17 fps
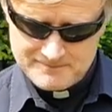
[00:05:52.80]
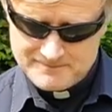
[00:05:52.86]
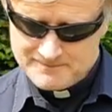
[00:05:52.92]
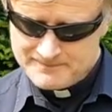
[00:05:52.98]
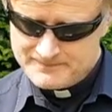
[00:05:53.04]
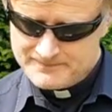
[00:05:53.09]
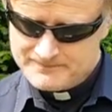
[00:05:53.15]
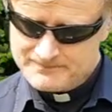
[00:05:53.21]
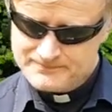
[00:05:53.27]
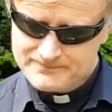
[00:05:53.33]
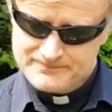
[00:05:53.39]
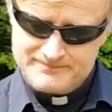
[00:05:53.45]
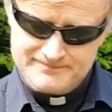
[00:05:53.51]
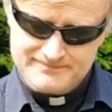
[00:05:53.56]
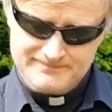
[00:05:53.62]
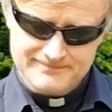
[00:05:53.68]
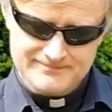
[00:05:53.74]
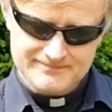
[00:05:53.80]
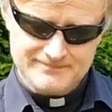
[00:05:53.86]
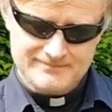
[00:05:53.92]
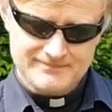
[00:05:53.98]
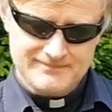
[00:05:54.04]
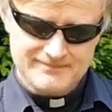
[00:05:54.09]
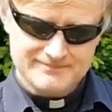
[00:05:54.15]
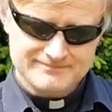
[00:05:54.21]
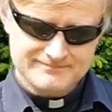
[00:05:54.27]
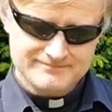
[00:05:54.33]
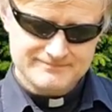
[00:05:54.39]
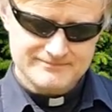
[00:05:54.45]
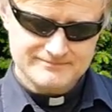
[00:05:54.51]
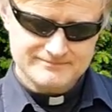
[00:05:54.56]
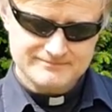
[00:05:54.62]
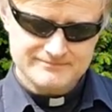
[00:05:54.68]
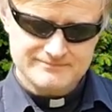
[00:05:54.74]

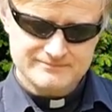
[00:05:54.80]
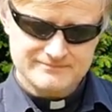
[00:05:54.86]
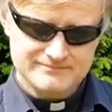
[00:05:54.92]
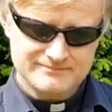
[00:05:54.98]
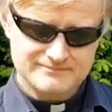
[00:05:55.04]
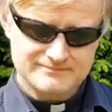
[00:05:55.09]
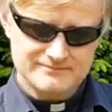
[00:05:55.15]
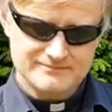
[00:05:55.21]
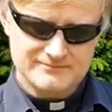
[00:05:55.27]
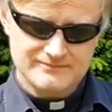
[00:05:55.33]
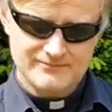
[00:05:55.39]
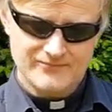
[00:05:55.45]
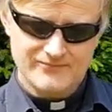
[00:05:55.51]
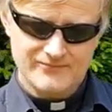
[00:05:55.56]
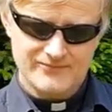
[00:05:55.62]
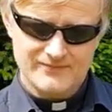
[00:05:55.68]
[no speech]